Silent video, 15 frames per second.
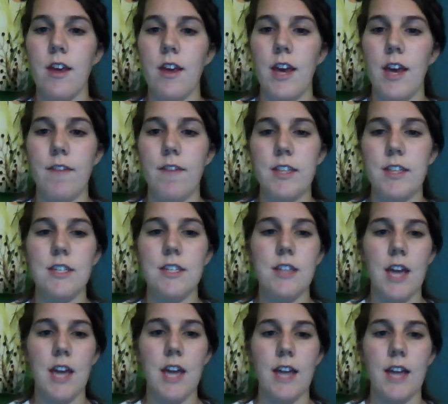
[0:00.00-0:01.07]
If this is
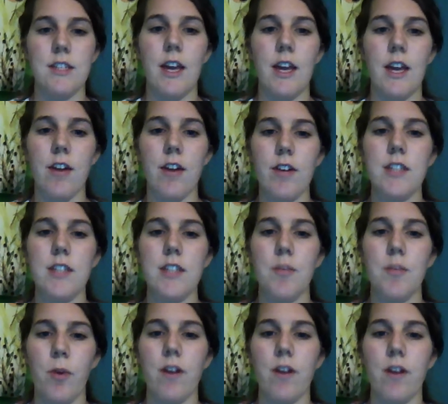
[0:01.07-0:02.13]
the case, increased
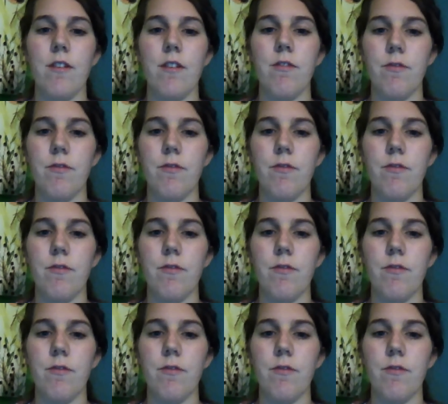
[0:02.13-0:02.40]
support